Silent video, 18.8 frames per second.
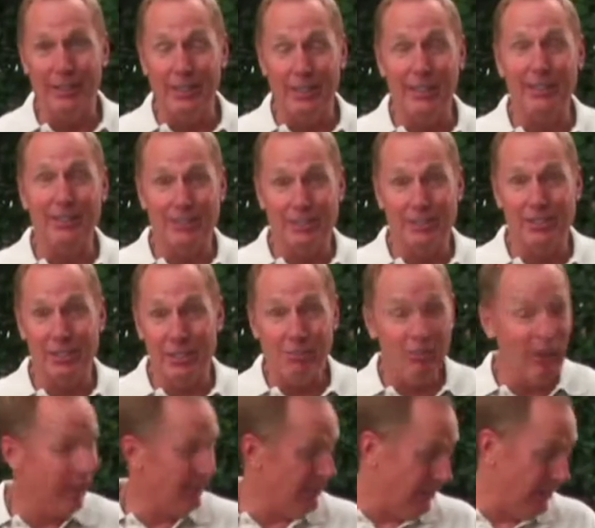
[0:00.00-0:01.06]
It seemed
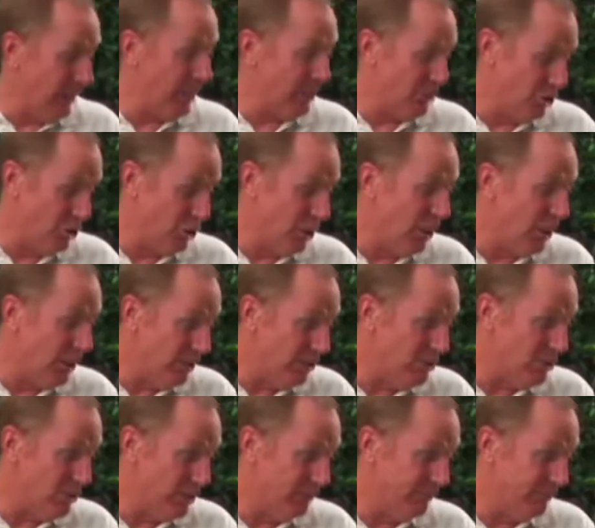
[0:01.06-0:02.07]
like a nice change.